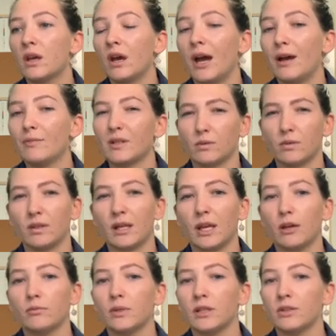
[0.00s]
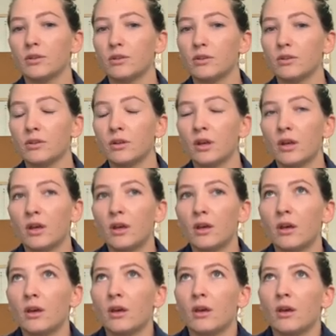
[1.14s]
has really helped me to
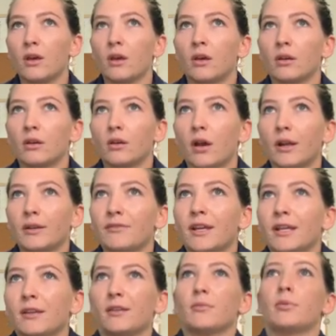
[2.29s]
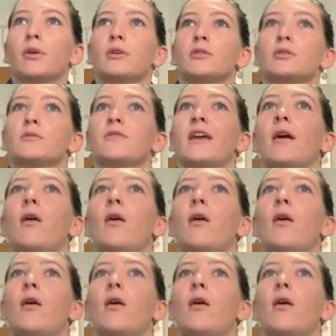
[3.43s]
kind of get an approach of how